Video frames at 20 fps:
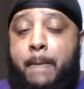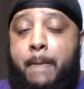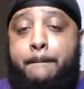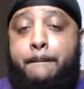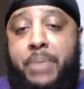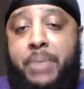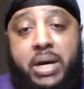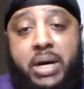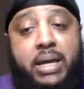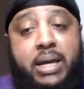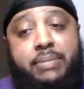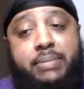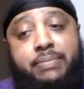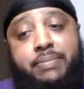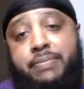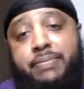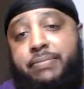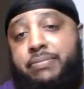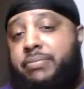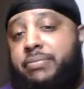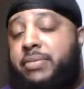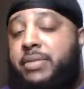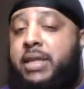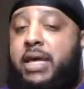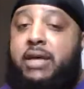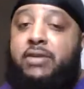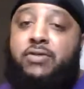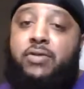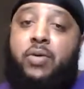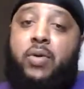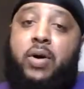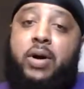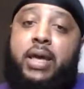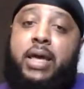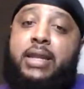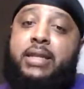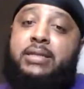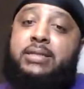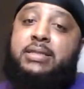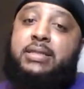But that's all I got
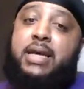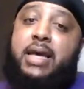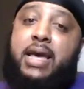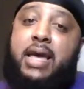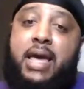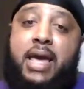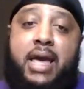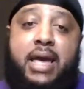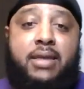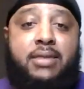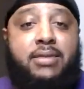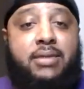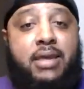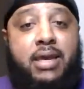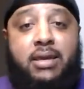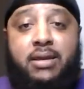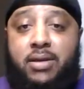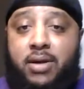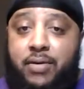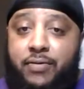to say. Hey, thank y'all